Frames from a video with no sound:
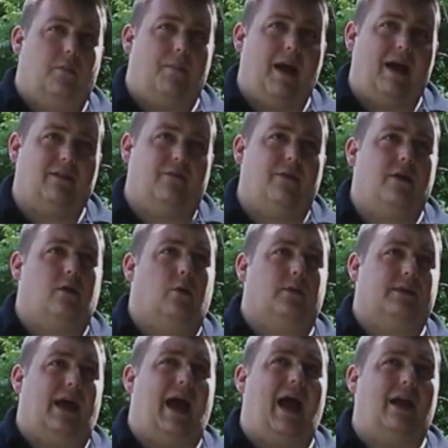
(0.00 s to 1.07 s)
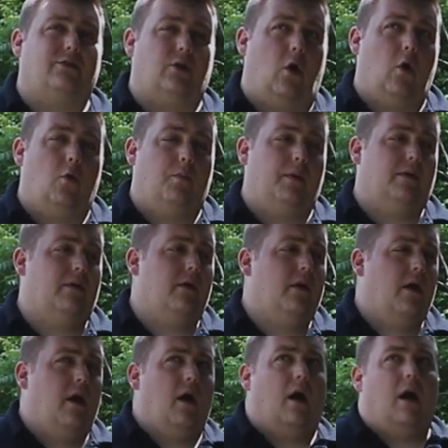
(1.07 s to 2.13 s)
the back of the vehicle with the hatch open,
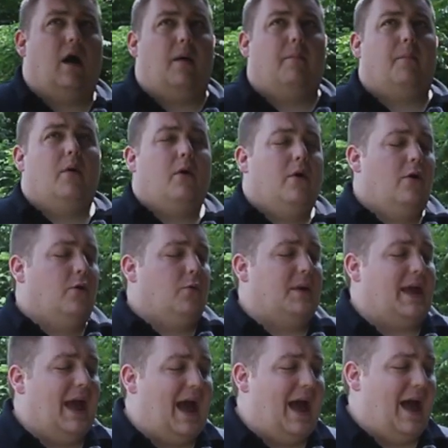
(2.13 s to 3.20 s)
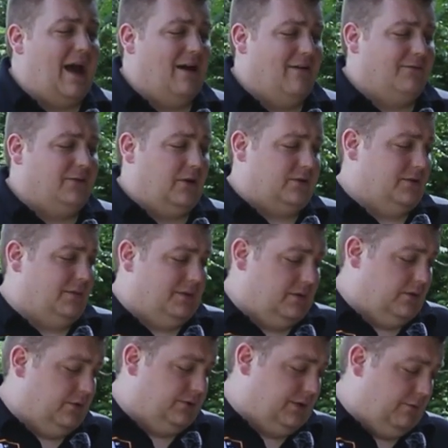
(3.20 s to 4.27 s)
um, we have done something
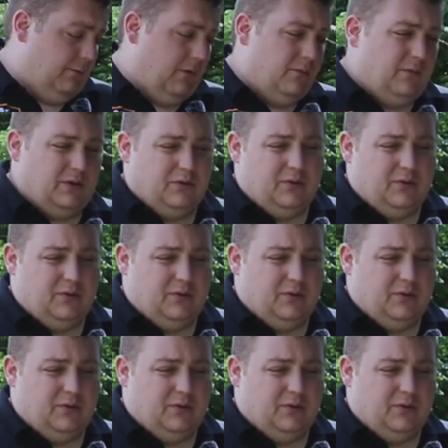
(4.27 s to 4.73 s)
a little different. We